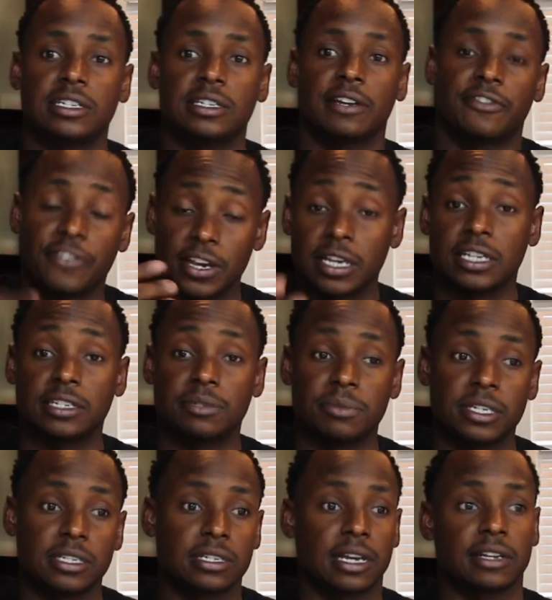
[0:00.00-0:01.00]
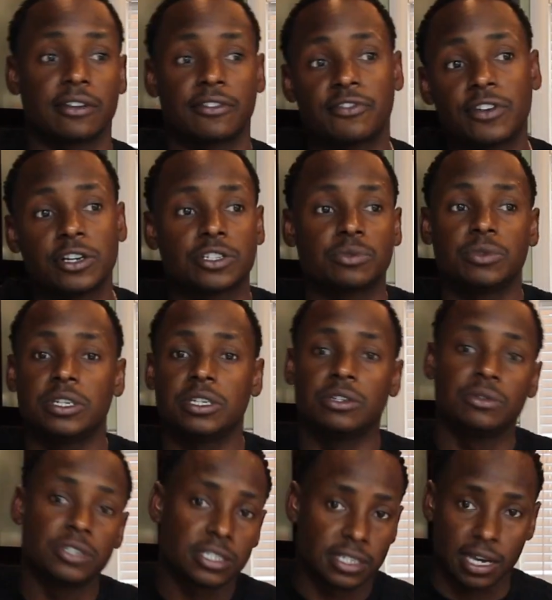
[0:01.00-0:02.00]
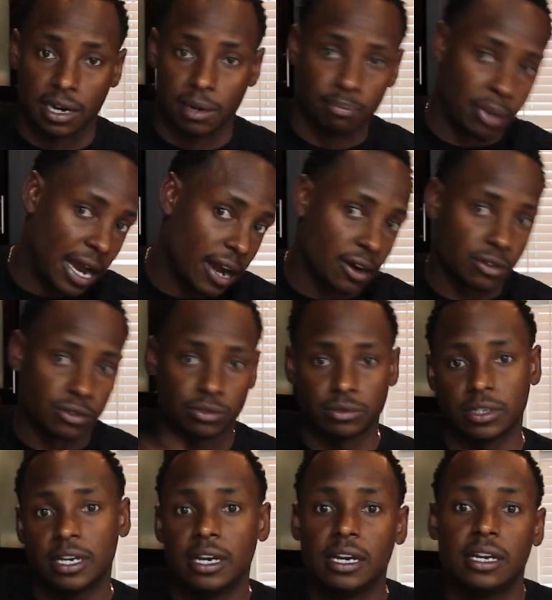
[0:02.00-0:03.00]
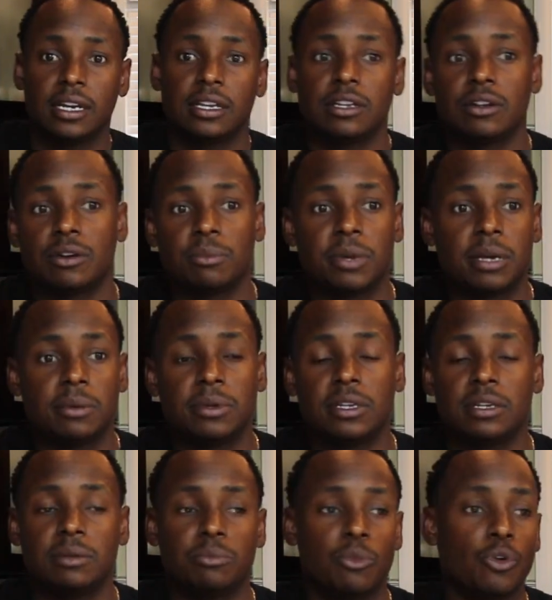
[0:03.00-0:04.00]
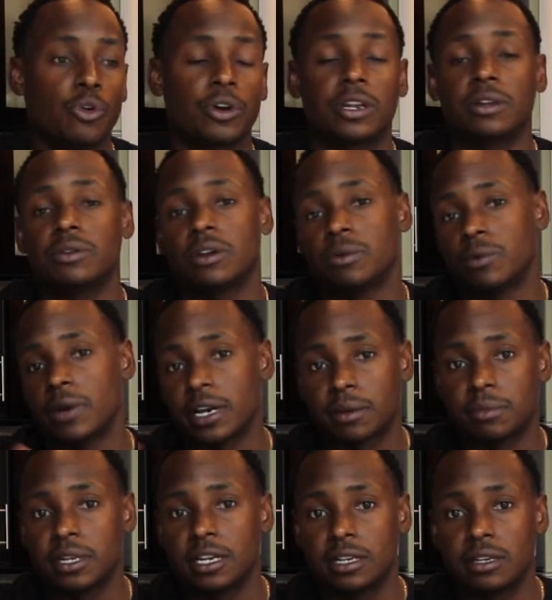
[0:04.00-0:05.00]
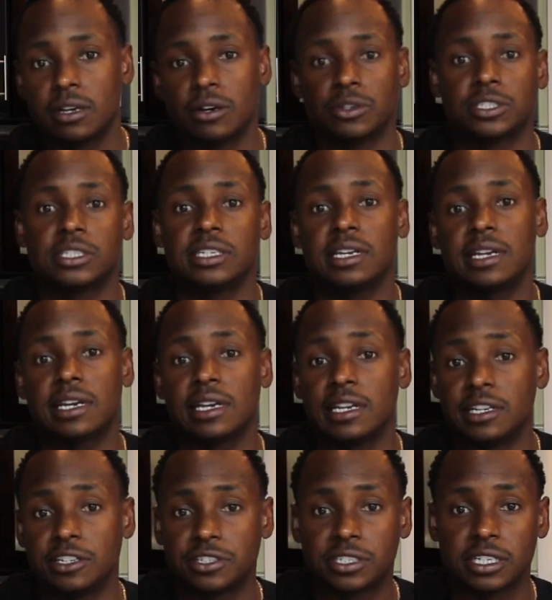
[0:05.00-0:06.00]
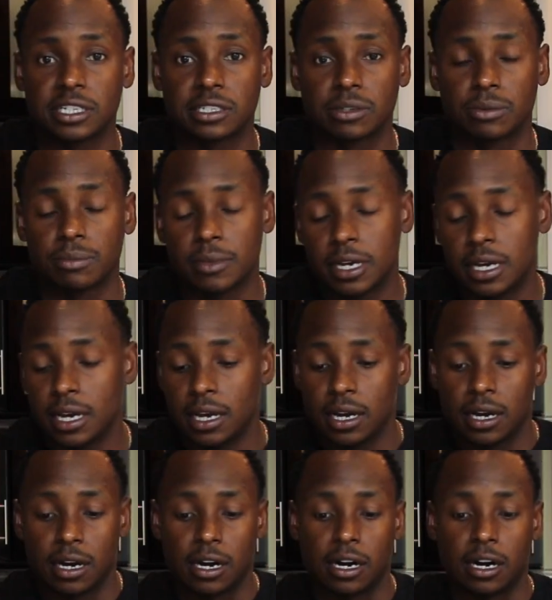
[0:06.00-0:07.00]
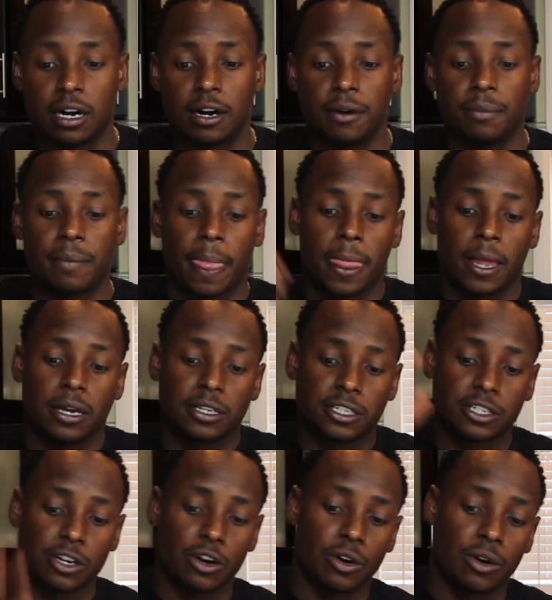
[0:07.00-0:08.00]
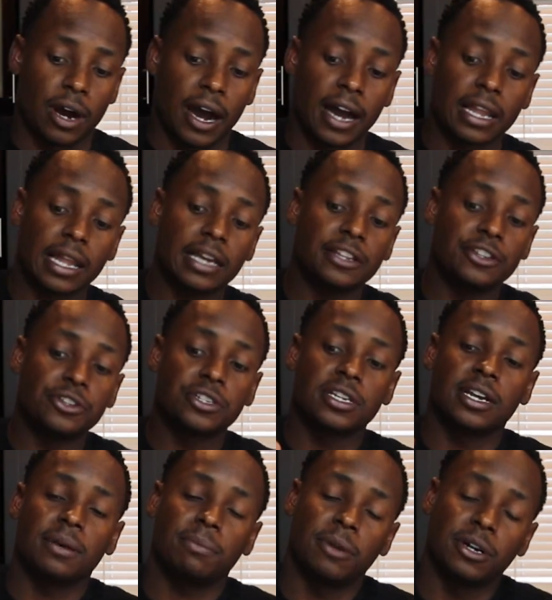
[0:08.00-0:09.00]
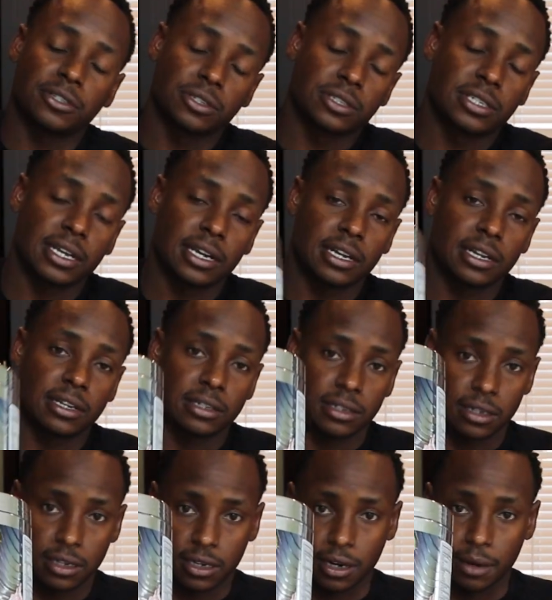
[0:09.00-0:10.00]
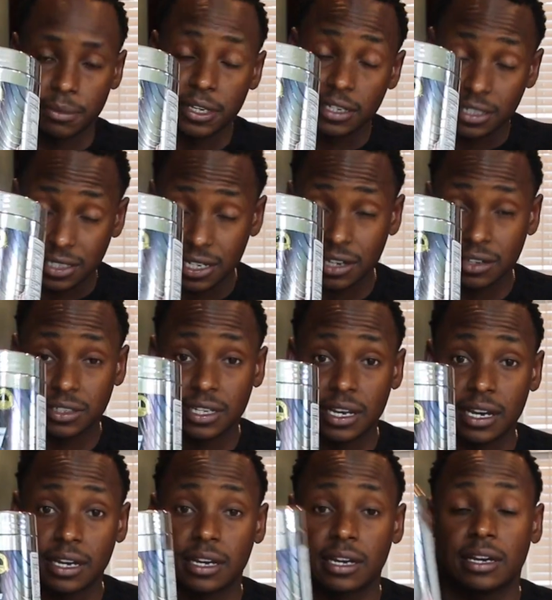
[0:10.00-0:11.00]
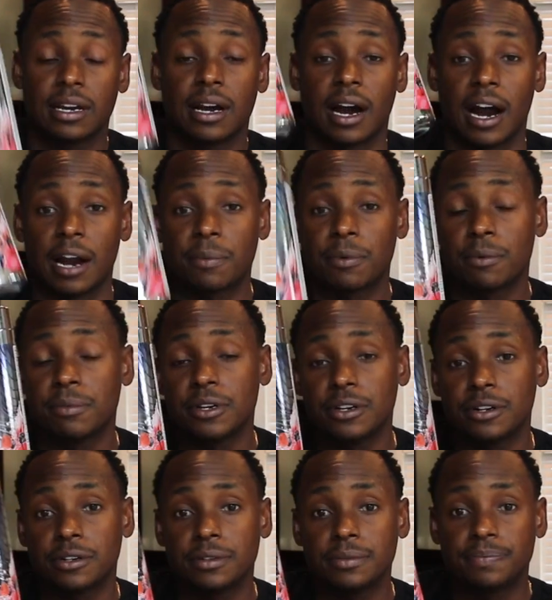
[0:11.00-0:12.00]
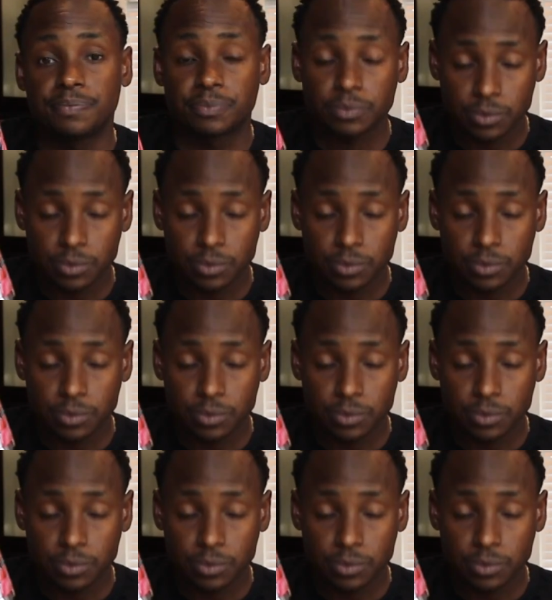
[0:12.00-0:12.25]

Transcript: phase means like the first week you just got a pound, maybe more than the recommended dose to get it in your system. So I like using that the Cell-Tech Hyperbuild.